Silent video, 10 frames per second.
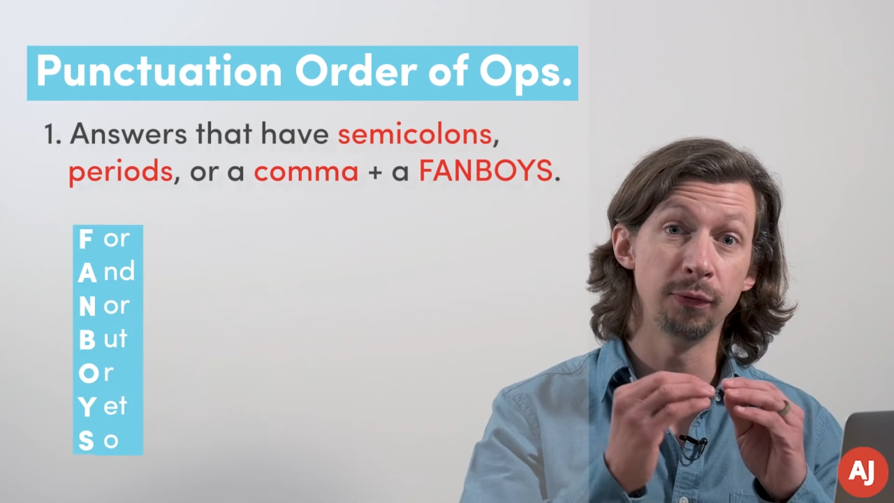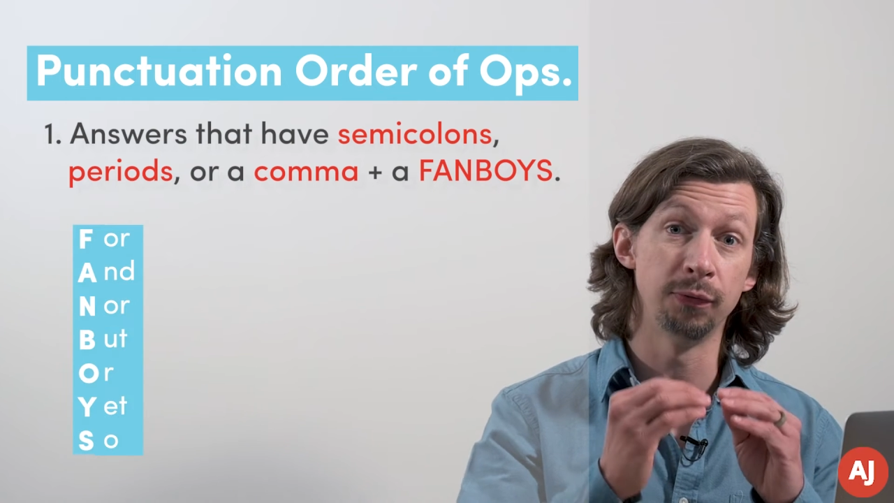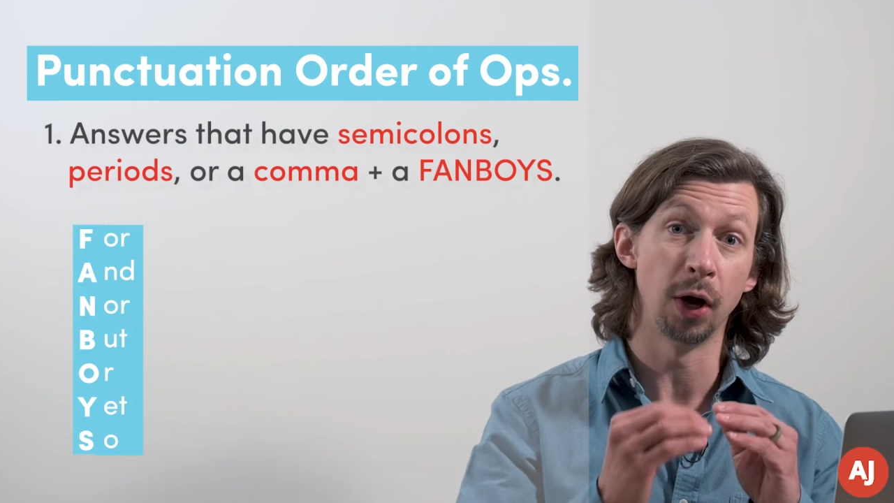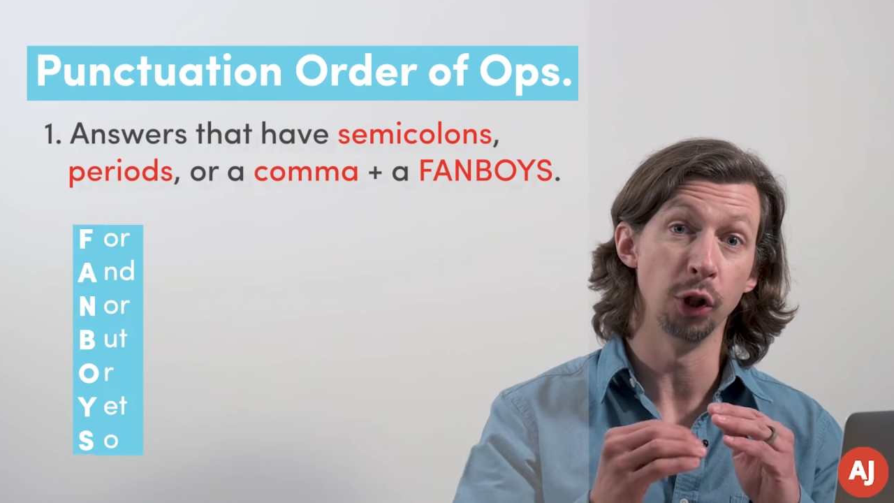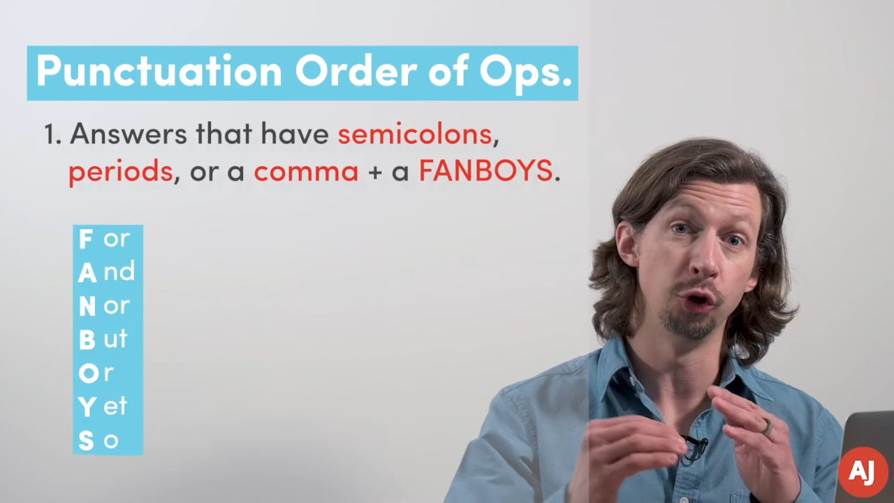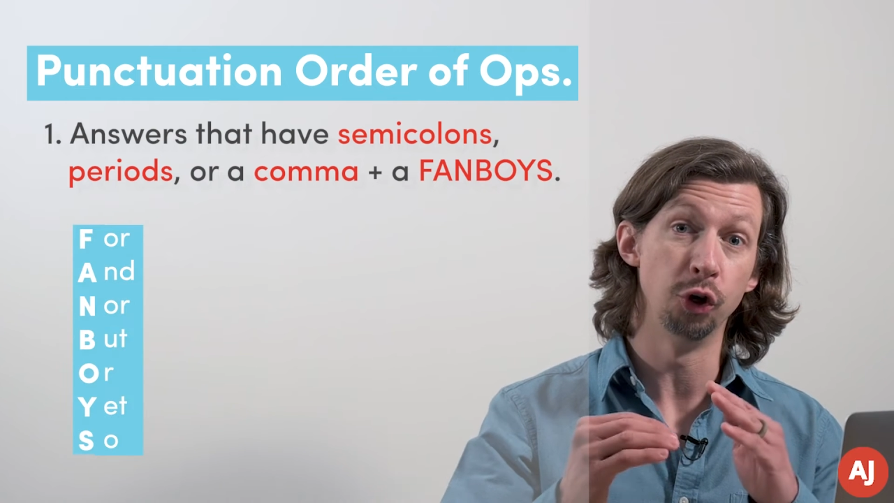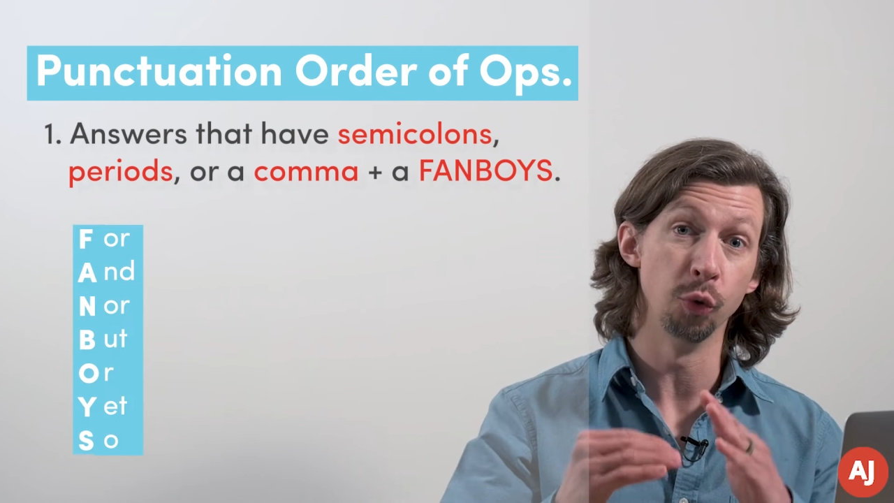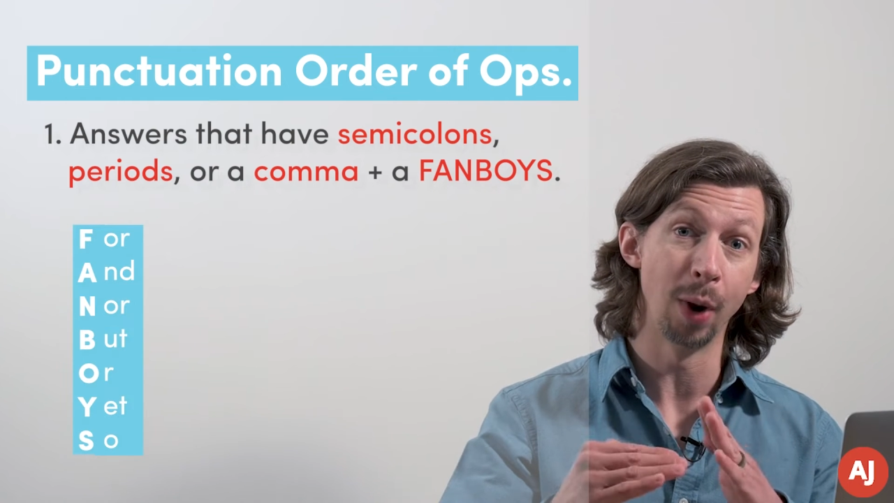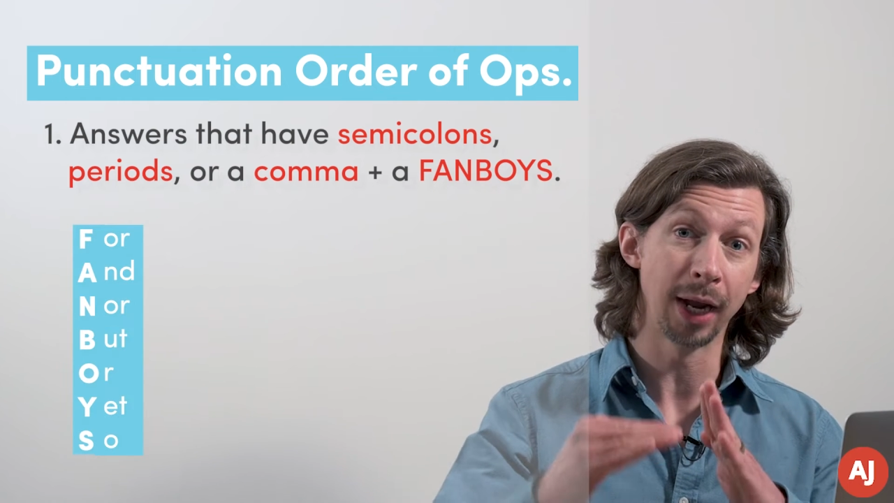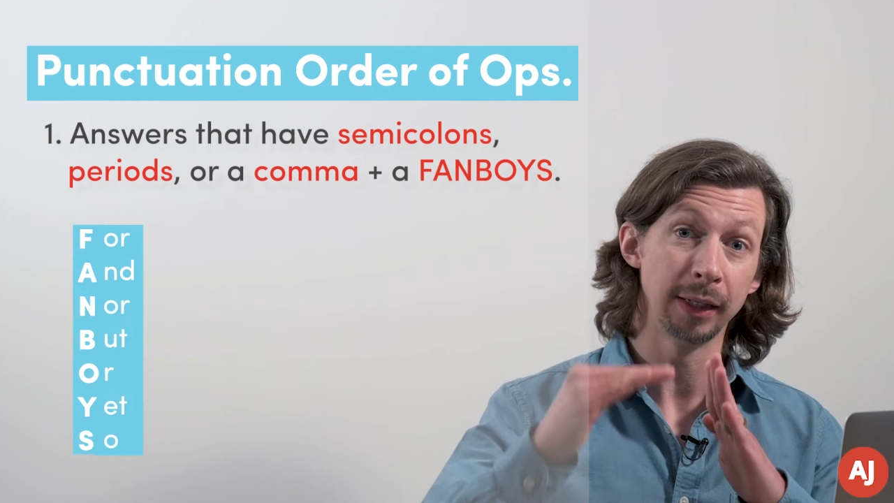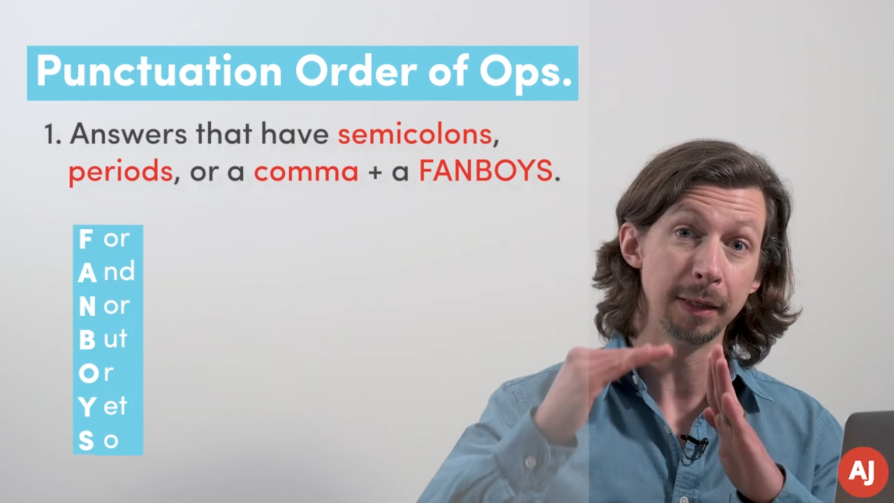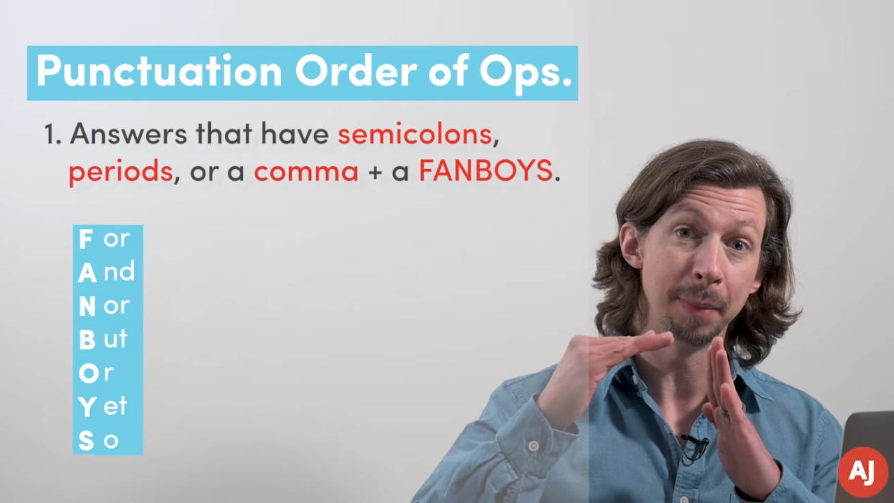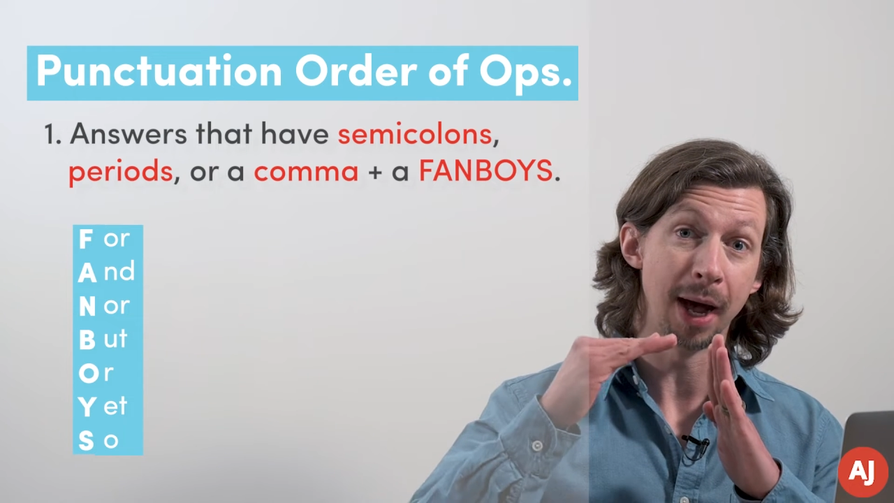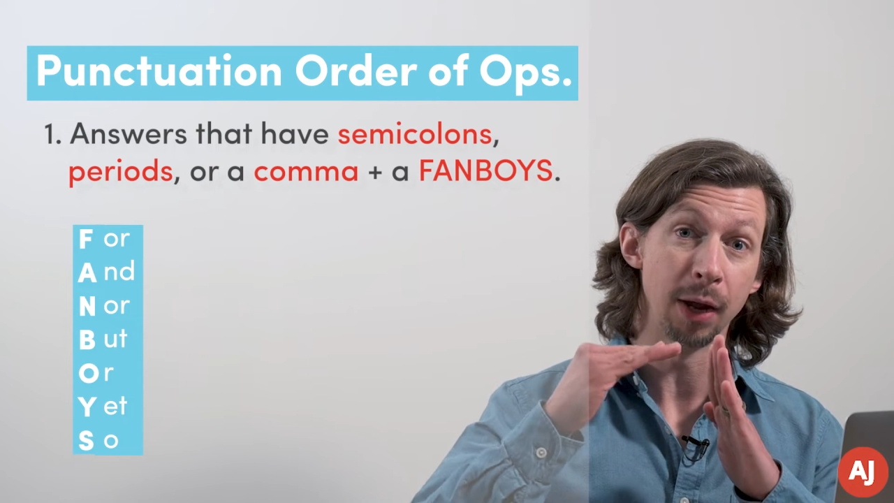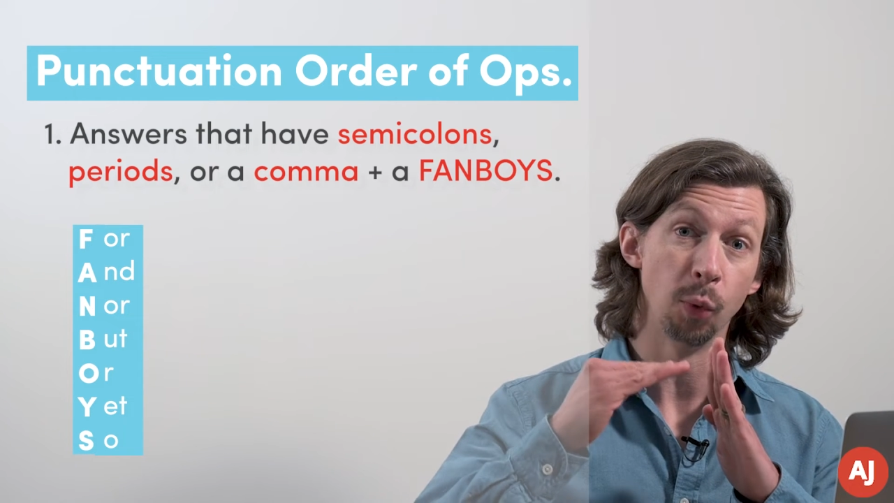followed directly by